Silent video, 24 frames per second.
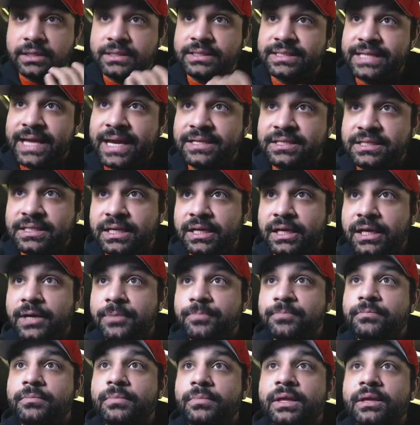
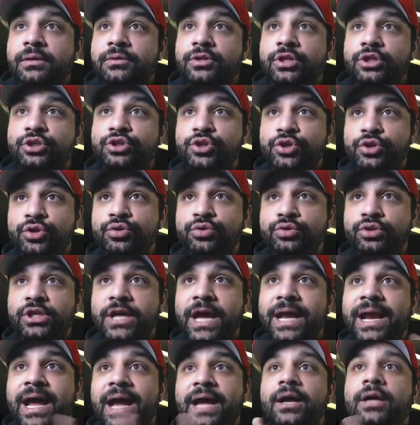Stacy, the 2
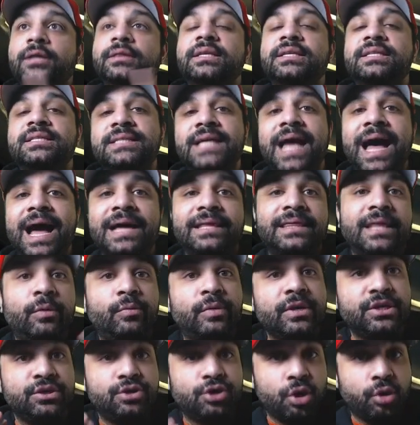Jedi on the side that
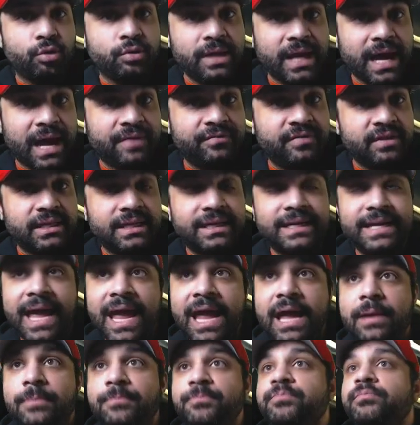we don't have in the
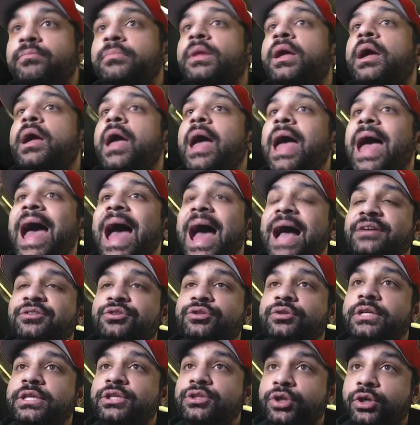game,
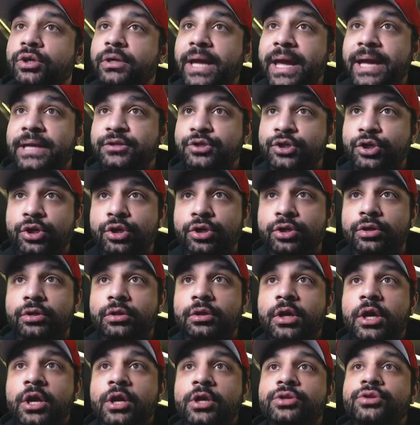actually took a
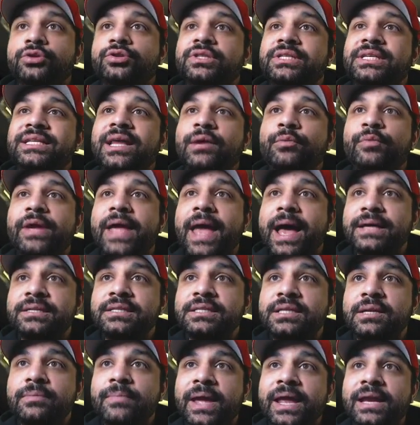turn. You'll see that we
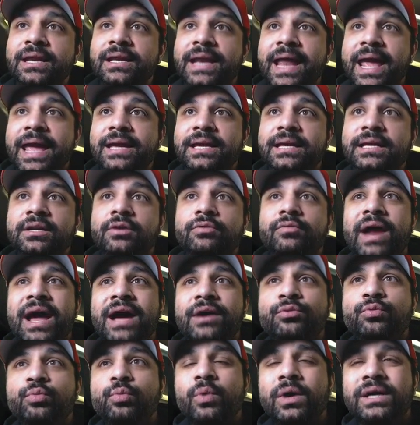estimated Agen
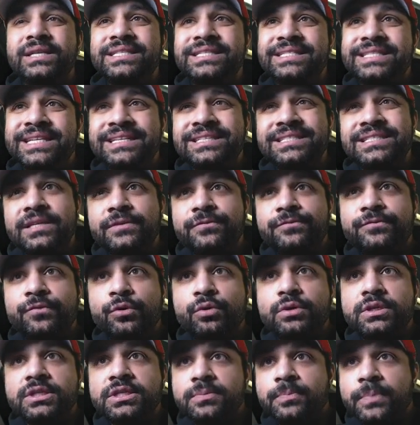around
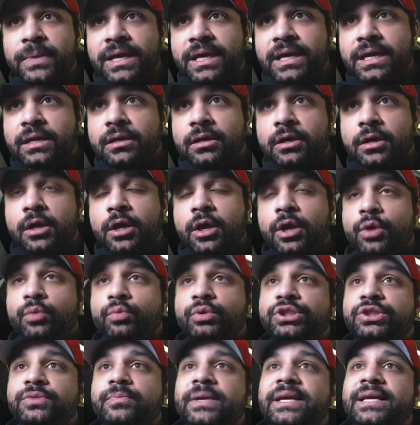164 speed,
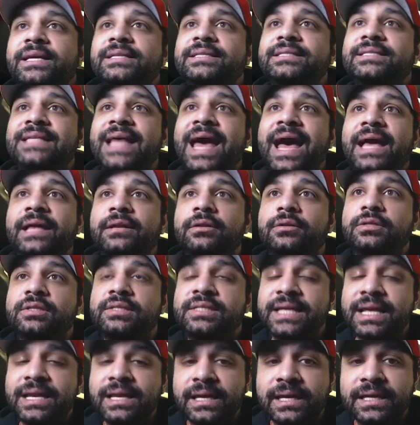which means that
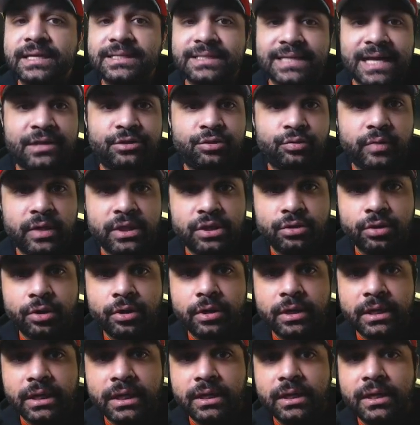Sidious at
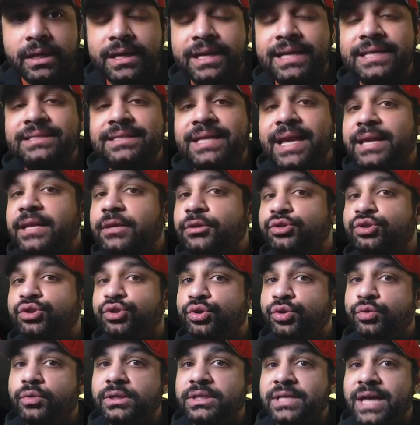330 is getting
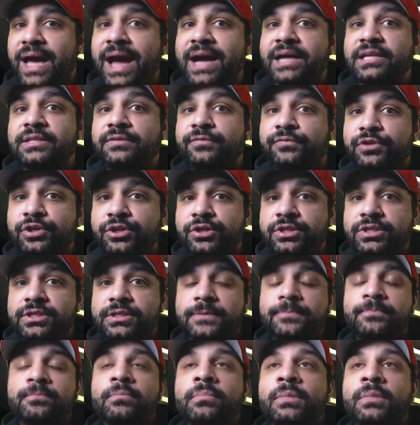2 attacks first.